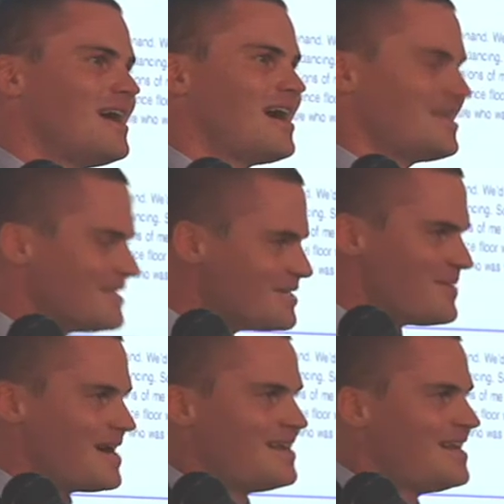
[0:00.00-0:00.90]
And I think
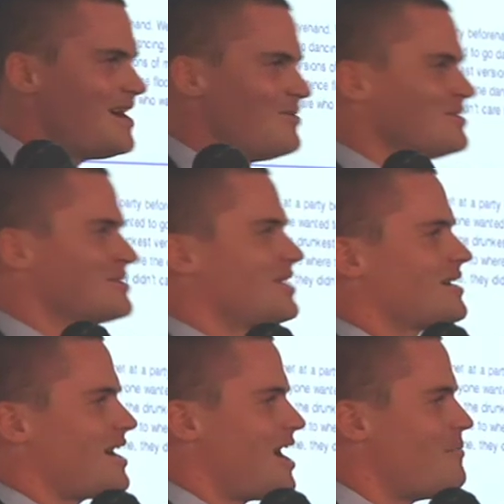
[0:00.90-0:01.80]
about it now, and it's
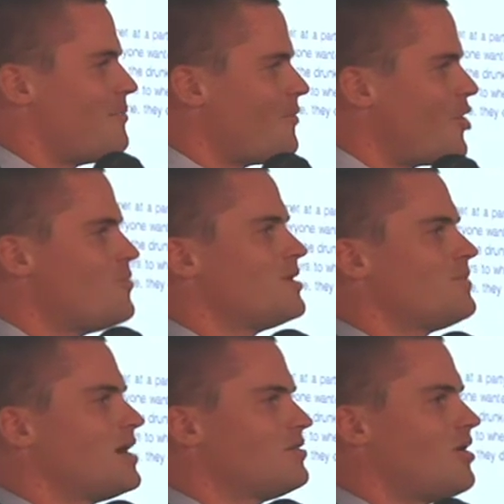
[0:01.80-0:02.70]
like a moment in
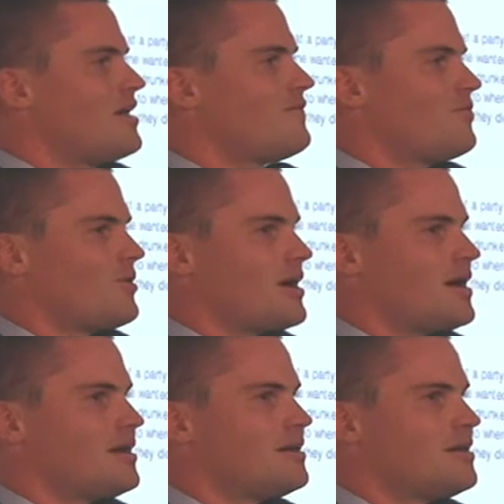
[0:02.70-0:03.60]
my life where